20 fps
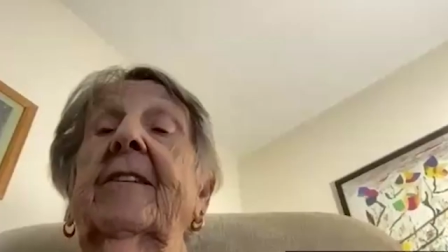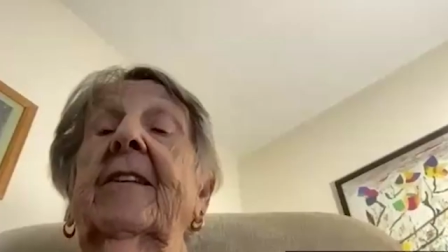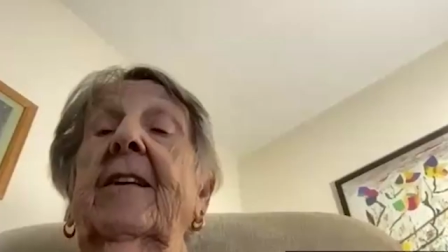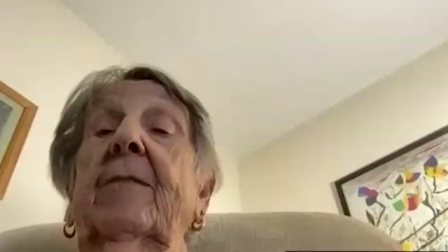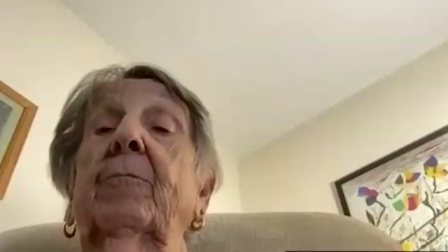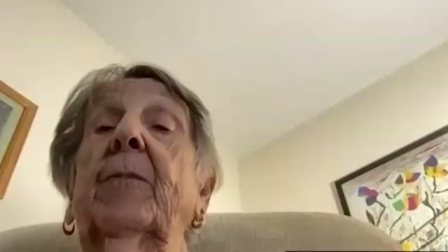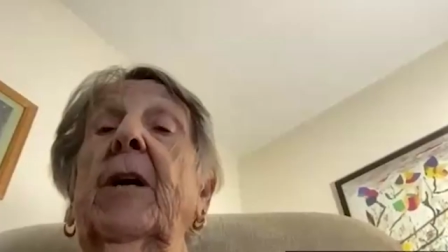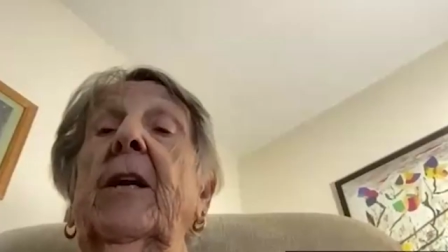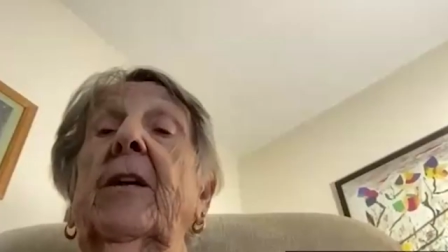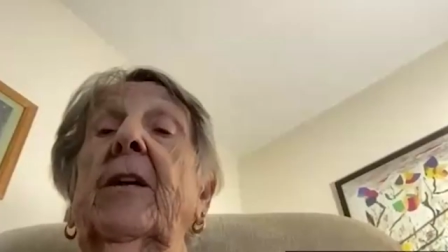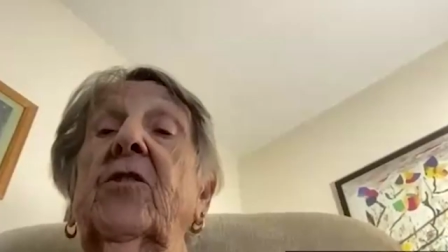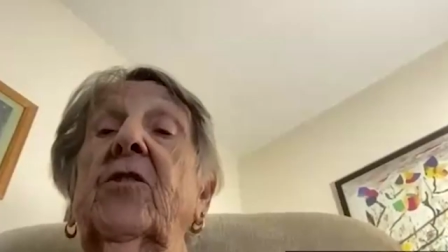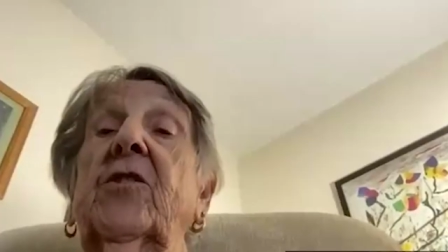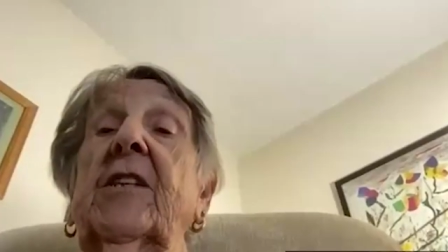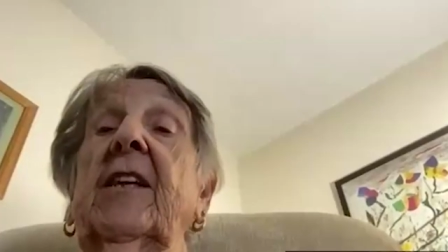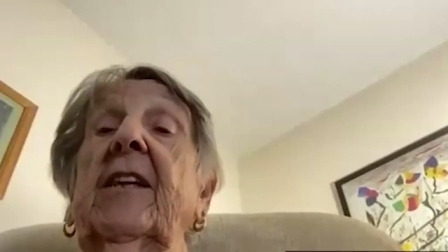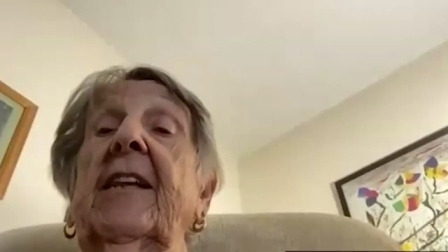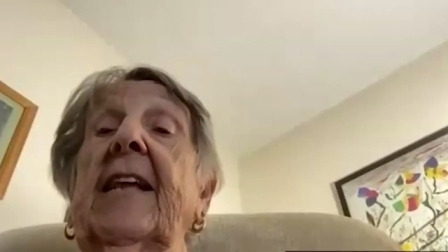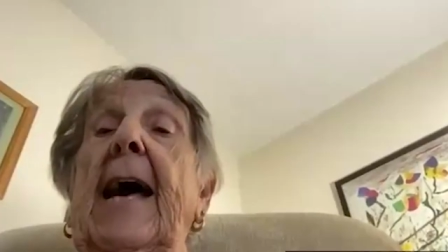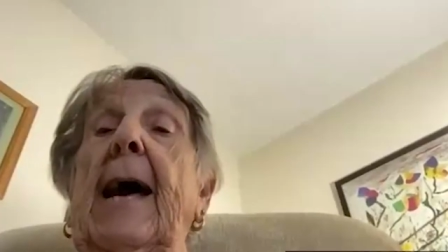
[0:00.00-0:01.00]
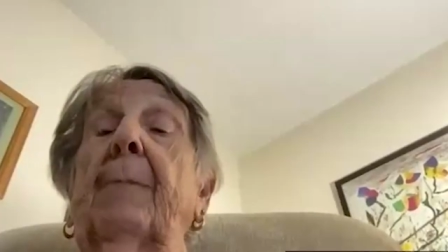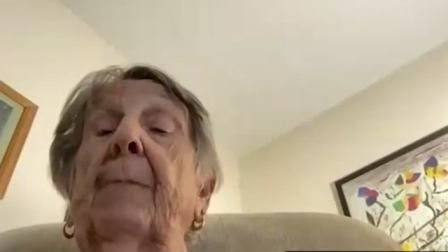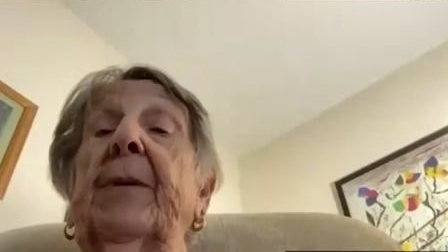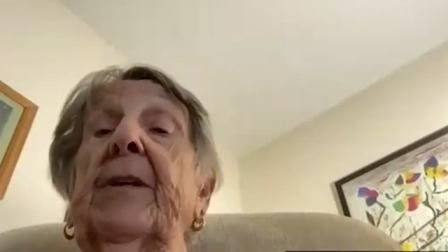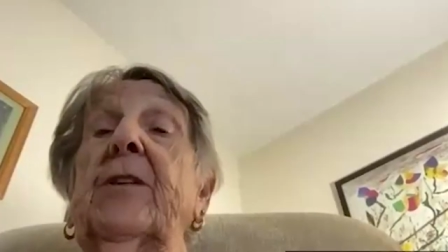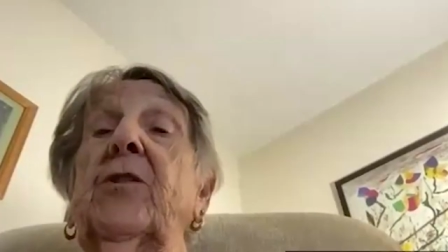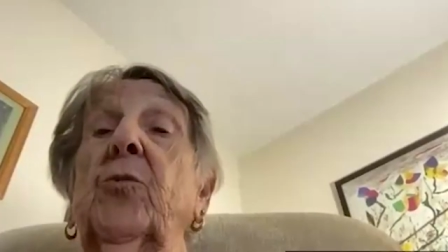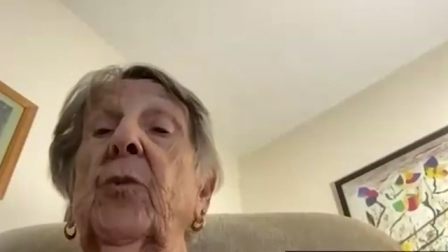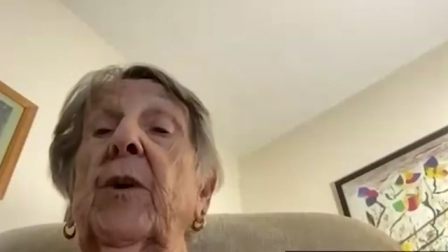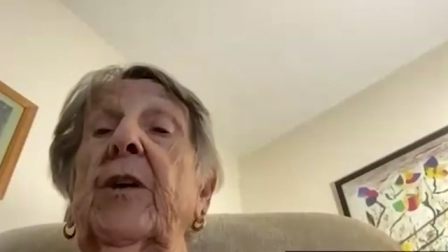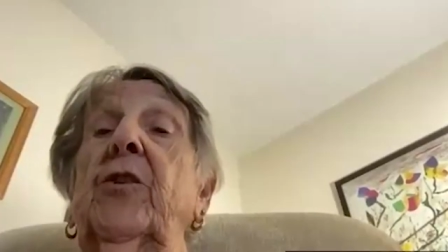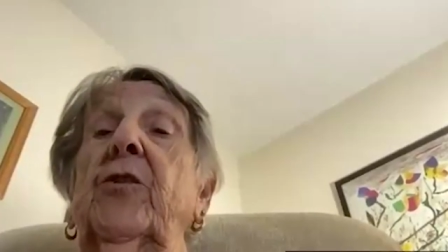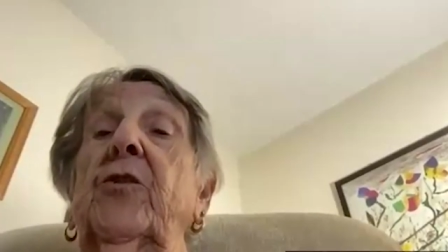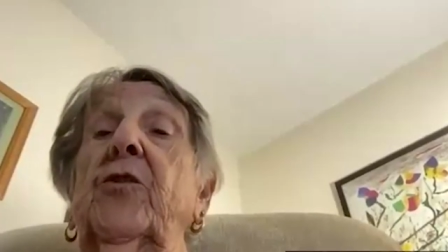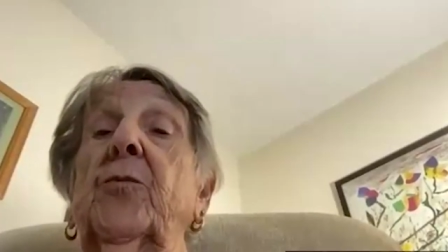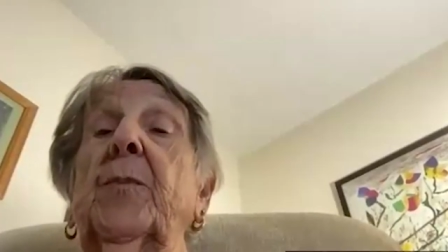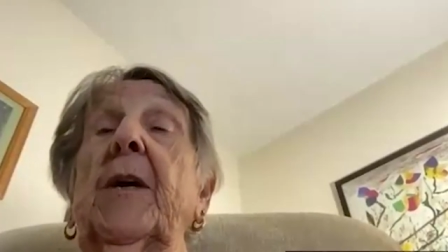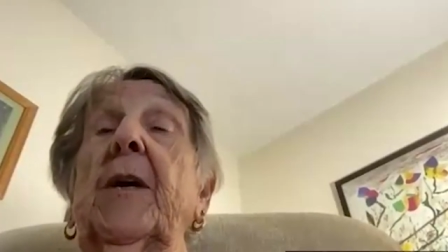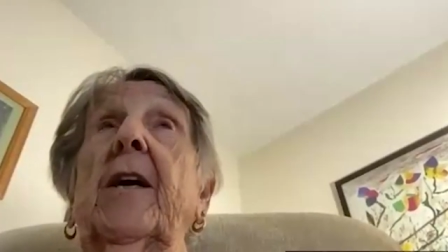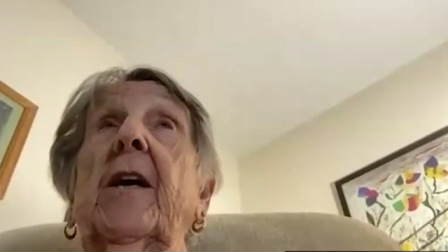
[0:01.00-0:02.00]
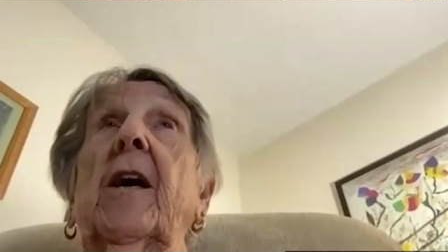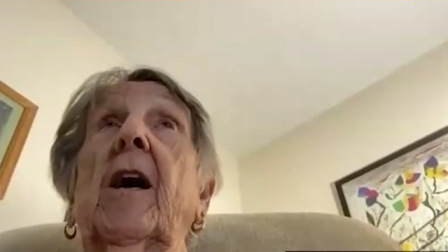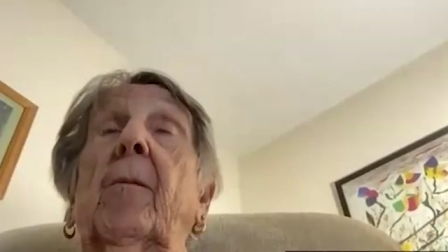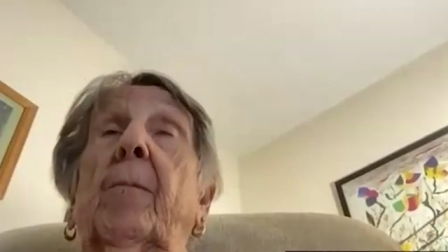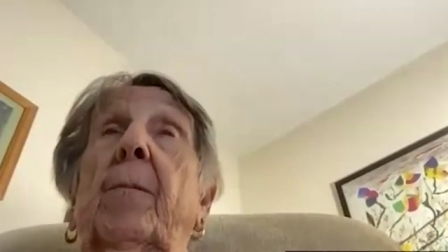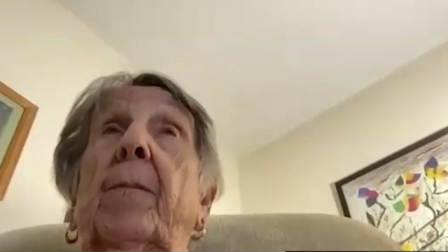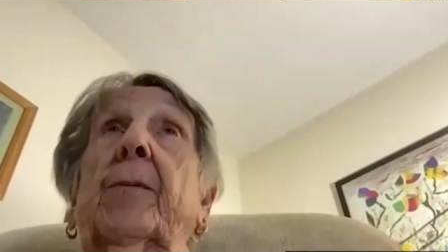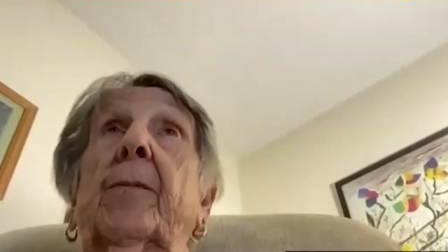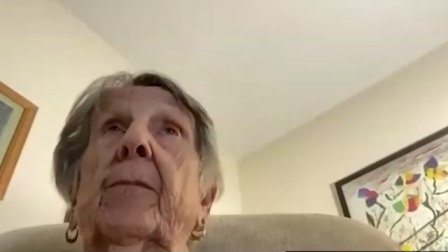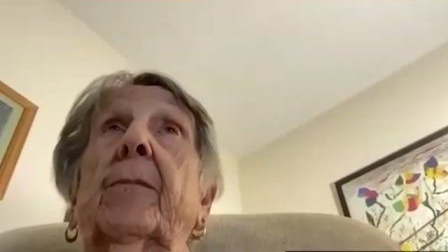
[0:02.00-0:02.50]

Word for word: Right. But it still happens when you speak up.